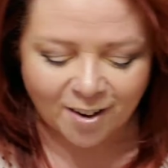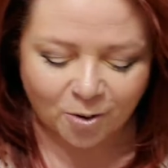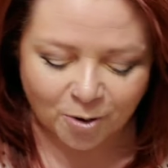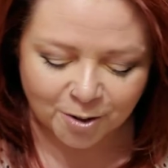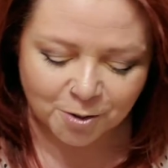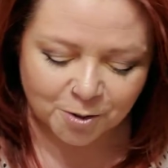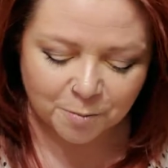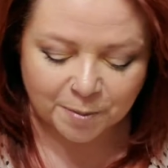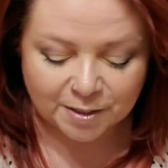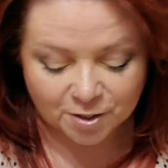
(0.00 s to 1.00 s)
or you could
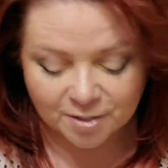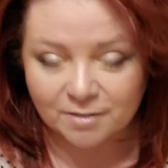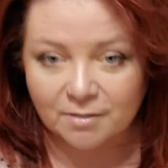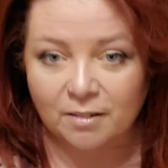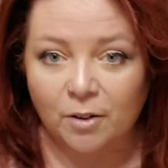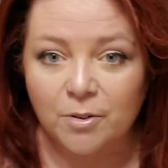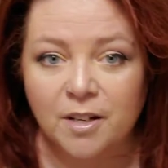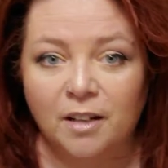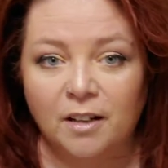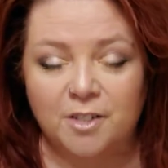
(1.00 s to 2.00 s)
be just
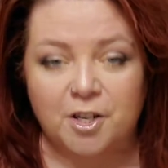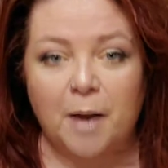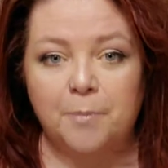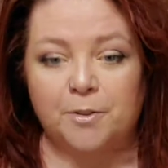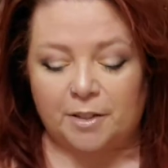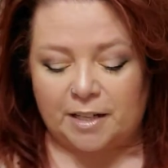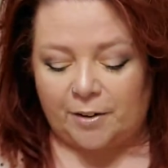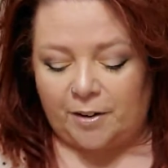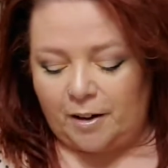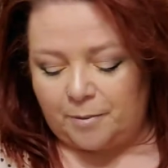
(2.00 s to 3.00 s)
closing a chapter to
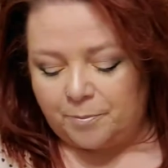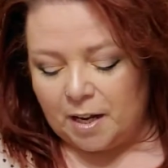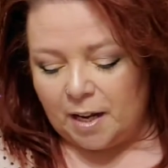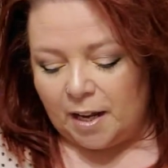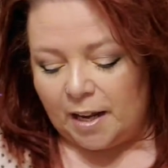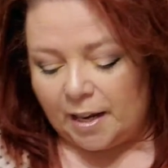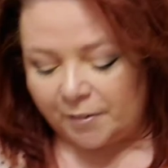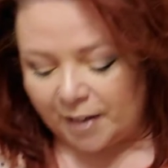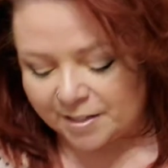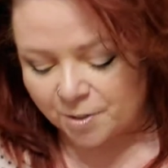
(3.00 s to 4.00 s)
carry on. And
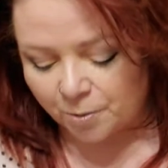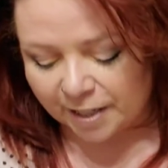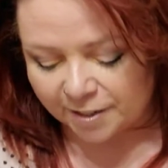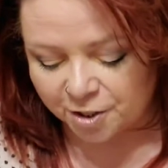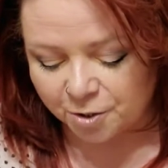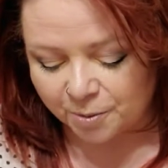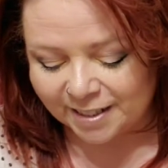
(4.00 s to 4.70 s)
that's okay too.